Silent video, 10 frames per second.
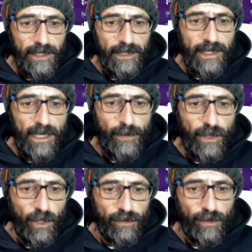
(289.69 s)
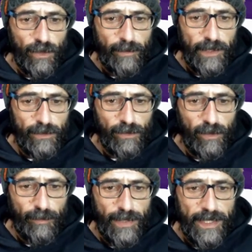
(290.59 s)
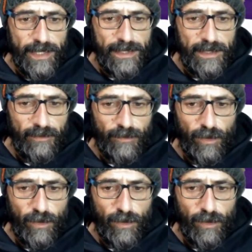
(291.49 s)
Then we got Roberto Perez from